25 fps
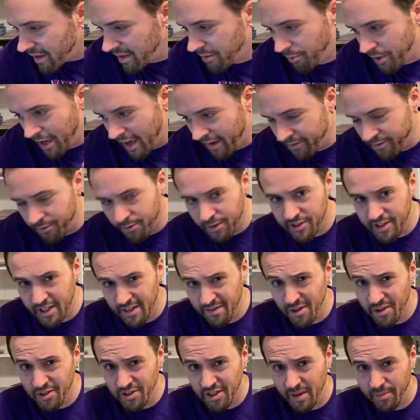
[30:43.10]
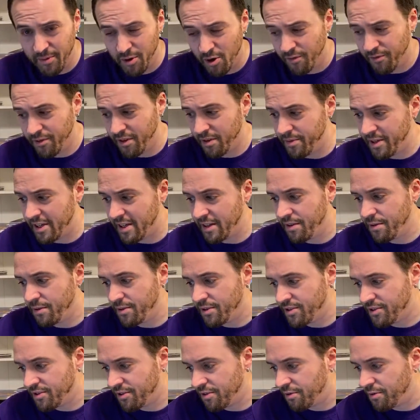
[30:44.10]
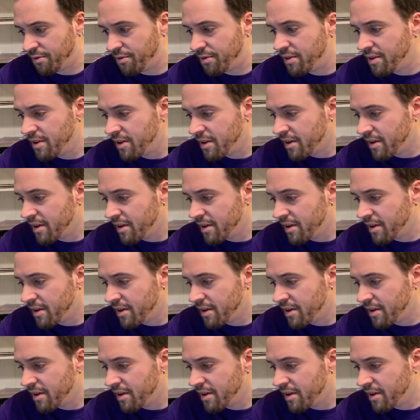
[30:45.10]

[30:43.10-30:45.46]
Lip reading: We haven't received those yet, but hopefully I'll be getting those soon.